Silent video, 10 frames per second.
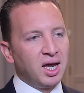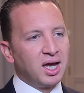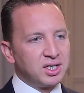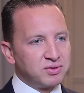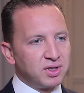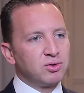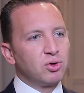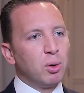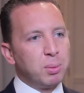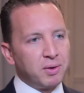Hence, we have to
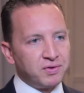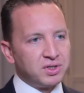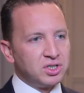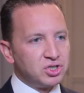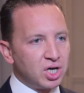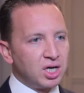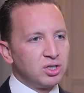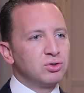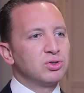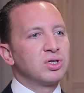cope up with the
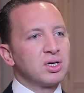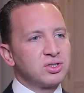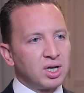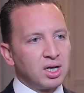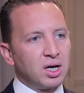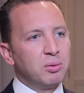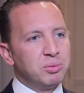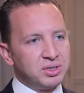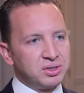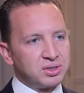change to sustain our
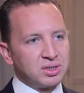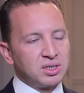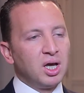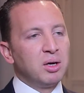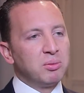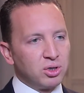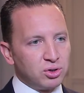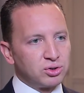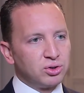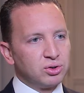businesses, but
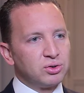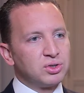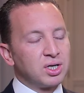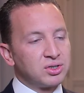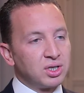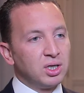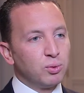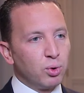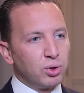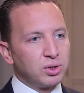also to sustain the
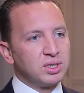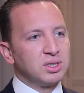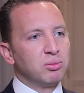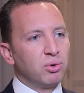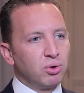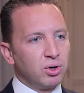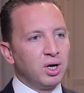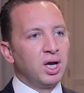world as a more